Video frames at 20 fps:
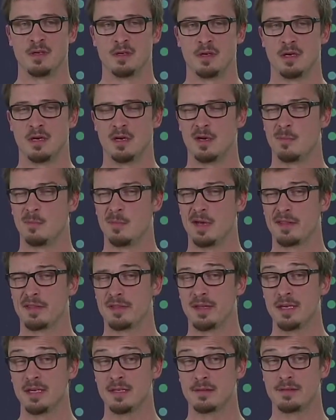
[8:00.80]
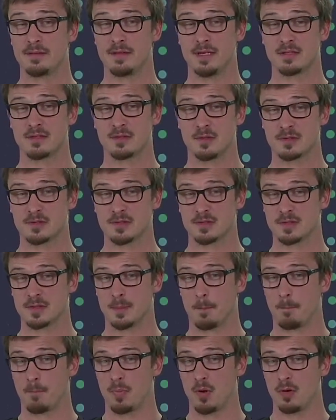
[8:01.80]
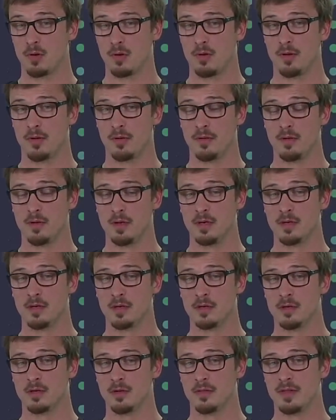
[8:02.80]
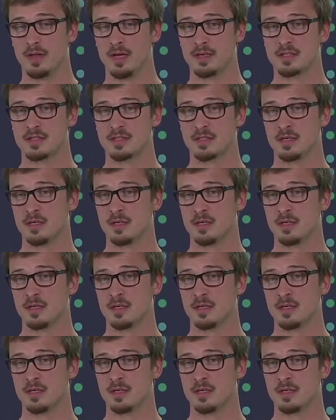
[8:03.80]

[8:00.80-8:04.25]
I think there's also some poll on that,